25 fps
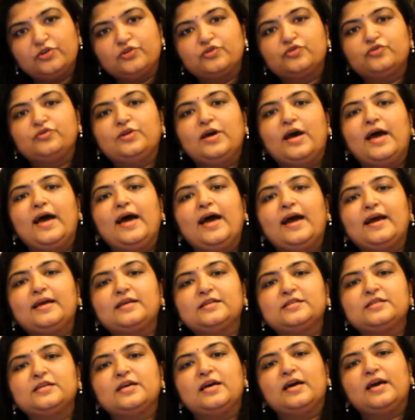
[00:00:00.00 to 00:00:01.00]
to the
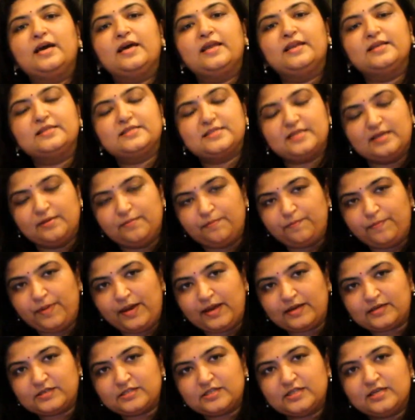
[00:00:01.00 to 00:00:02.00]
Act and its
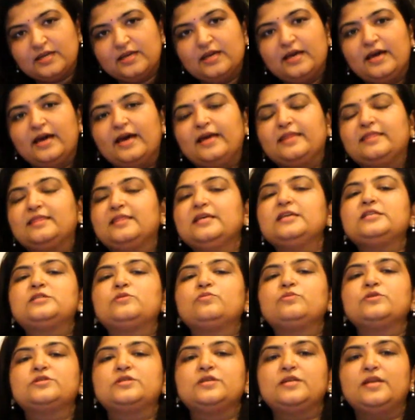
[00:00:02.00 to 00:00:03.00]
impact, and
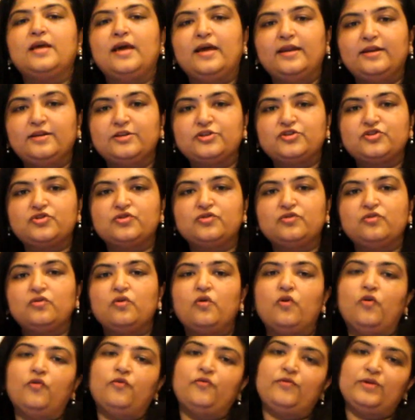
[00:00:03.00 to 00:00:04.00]
this was an edition
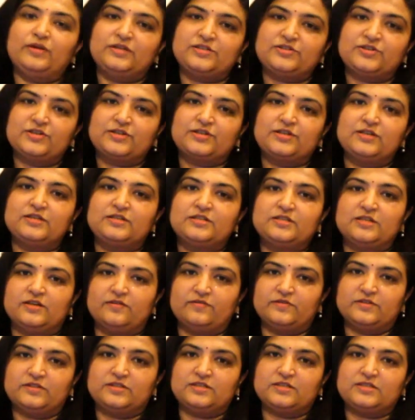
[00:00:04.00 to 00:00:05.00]
on restricted
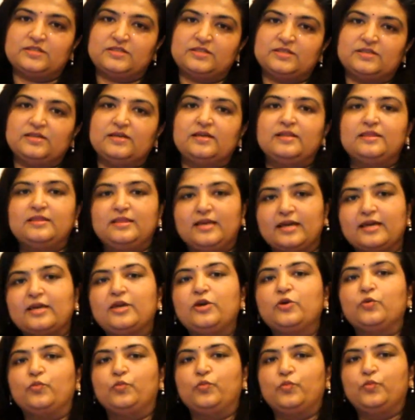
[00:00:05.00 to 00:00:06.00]
services. Thank you.